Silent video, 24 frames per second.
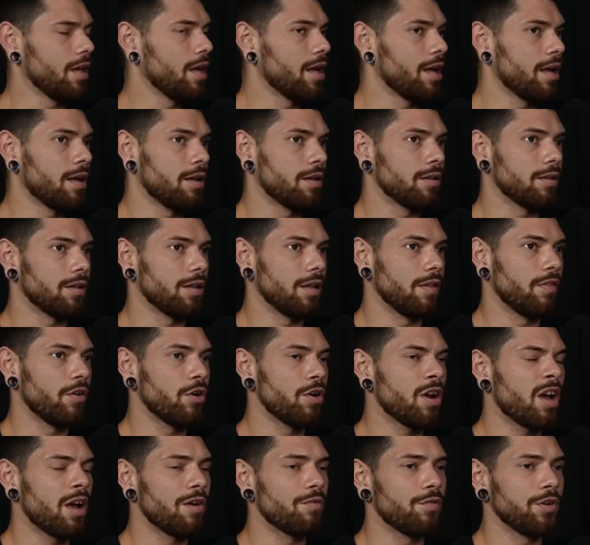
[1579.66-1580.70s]
Yeah, they're
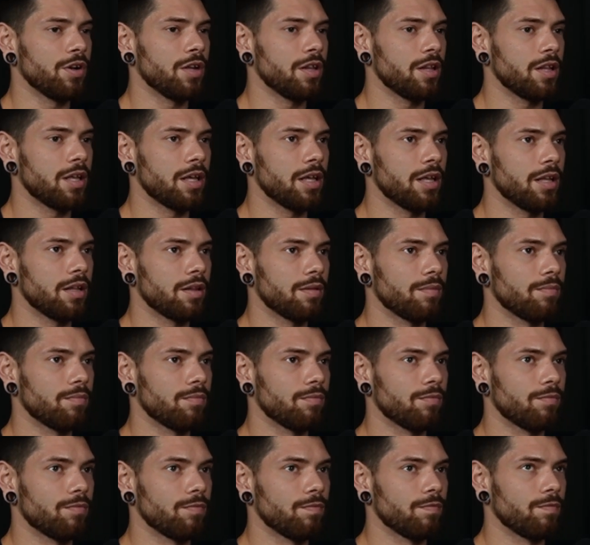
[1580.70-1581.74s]
not really
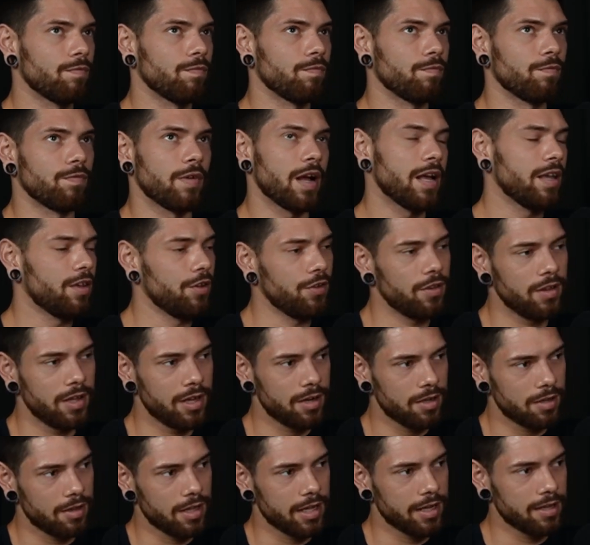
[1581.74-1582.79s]

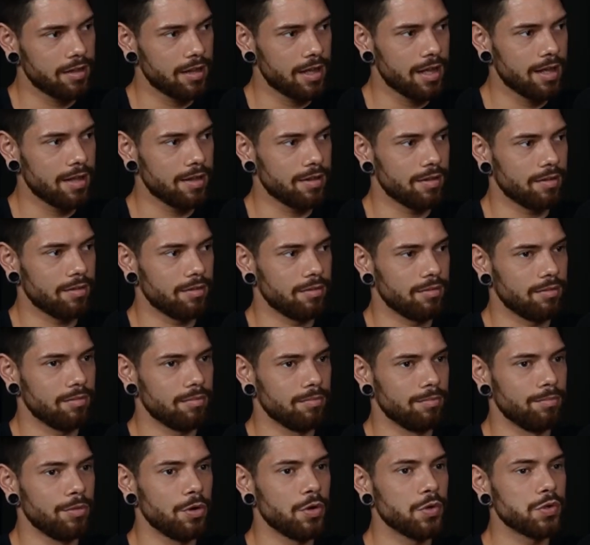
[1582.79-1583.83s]
regulated like that.
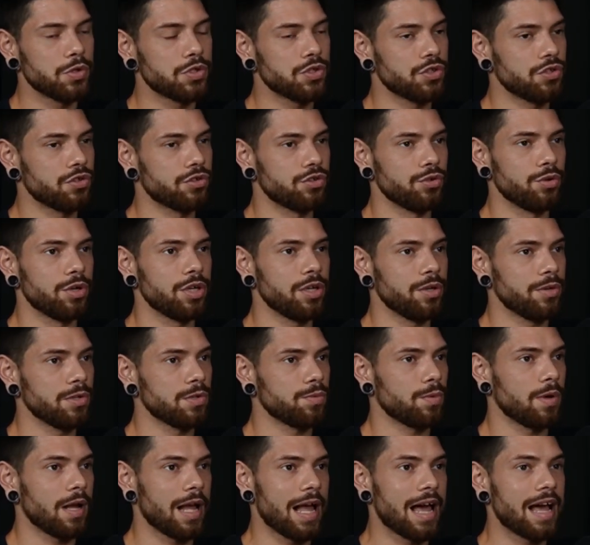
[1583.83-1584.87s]
Most studios
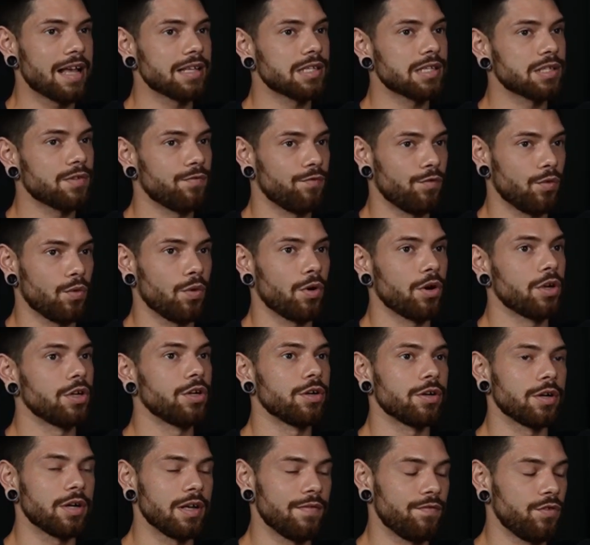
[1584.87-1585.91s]
will ask for
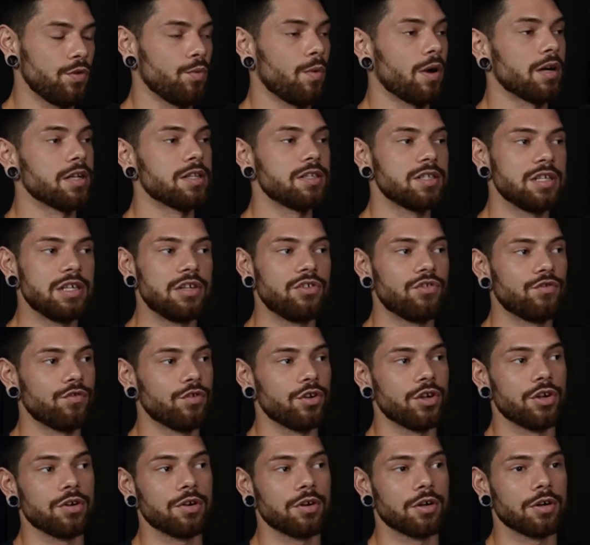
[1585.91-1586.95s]
your, if you want to teach, for
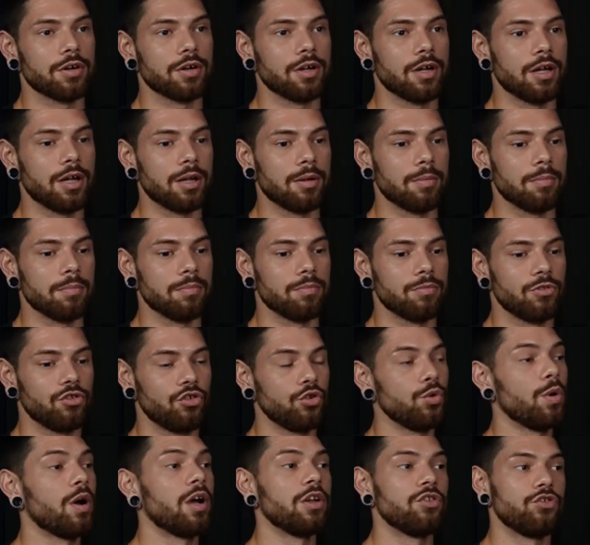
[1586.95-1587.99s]
your
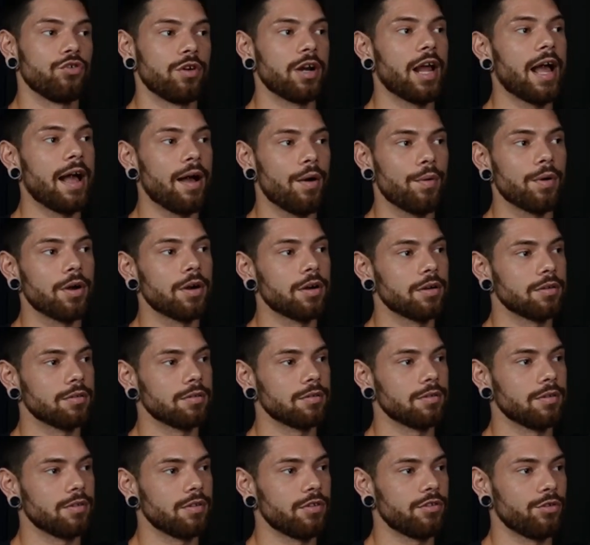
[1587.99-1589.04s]
200-hour
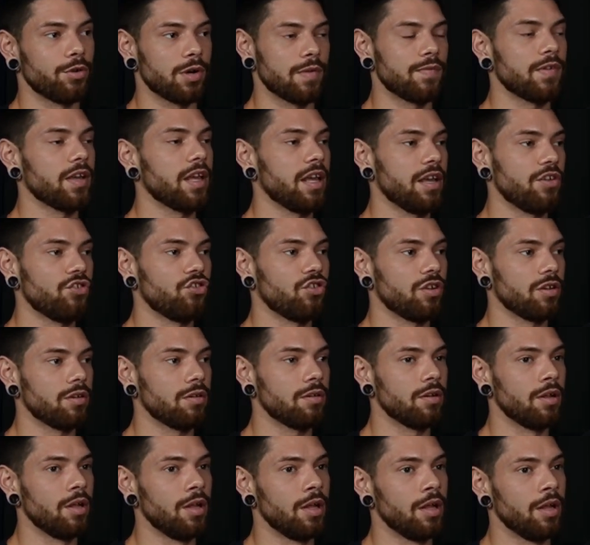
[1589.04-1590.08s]
certification,
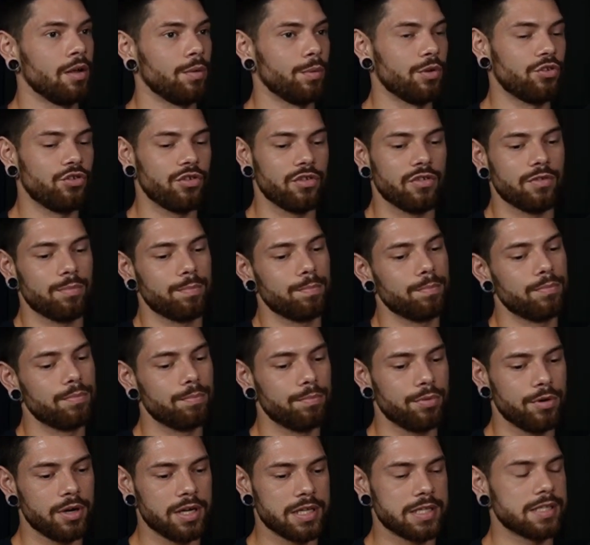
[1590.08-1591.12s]
which is
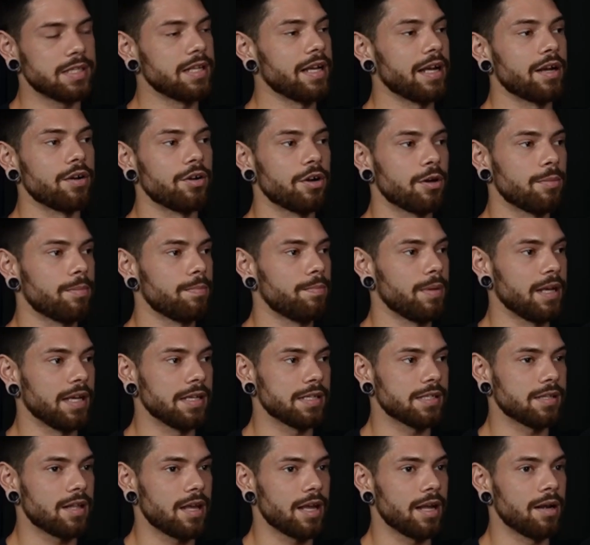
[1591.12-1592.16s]
pretty standard
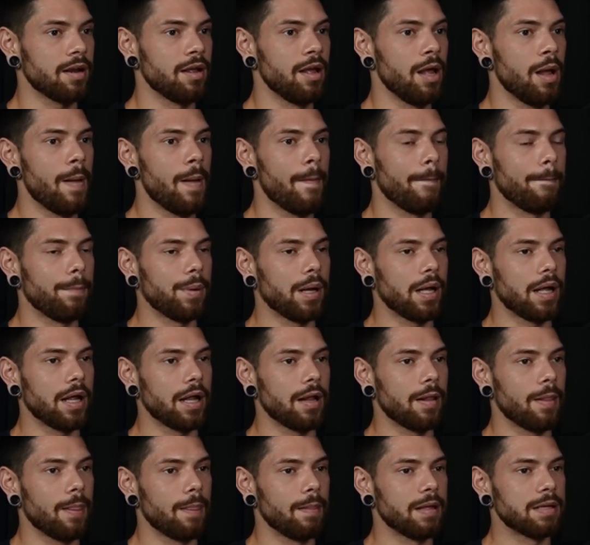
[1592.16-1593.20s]
baseline.
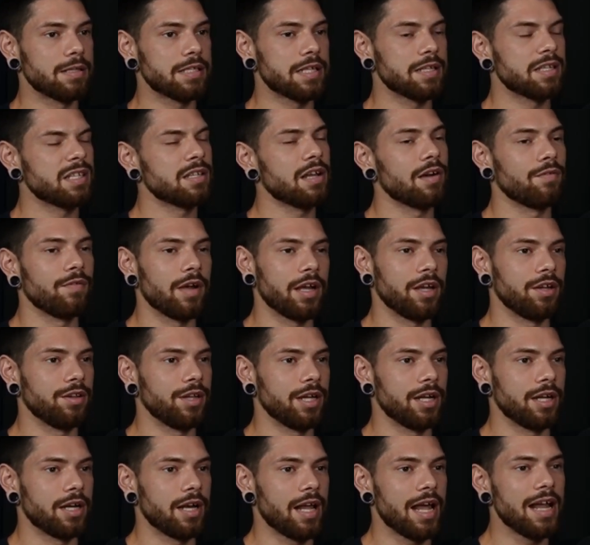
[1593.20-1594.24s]
But since it's not
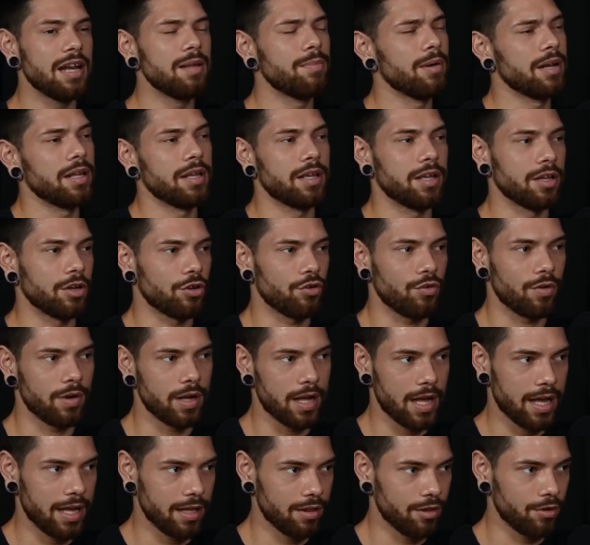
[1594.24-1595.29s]
regulated, anybody can
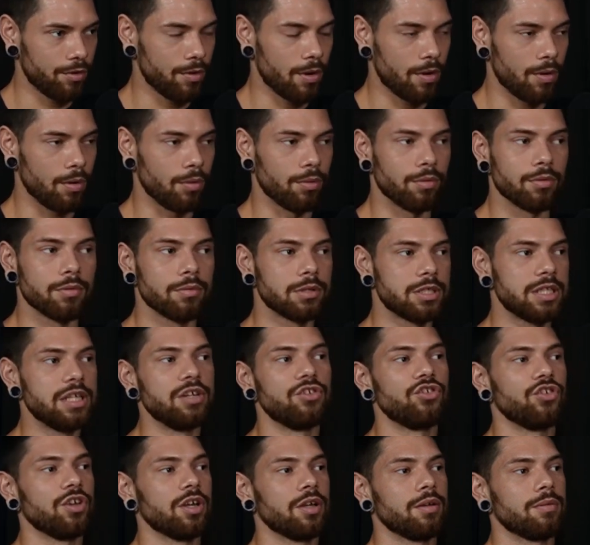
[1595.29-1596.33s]
create their own
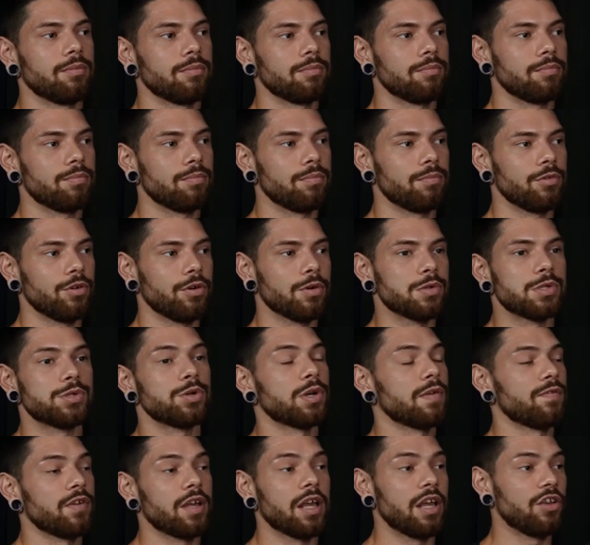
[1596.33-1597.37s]
their own
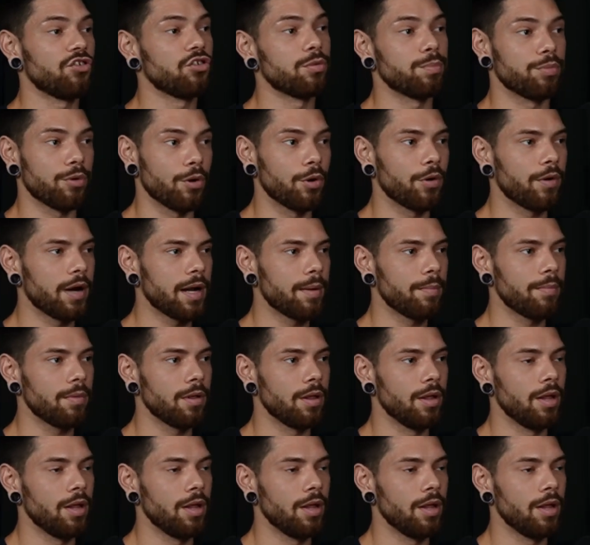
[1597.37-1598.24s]
certification program.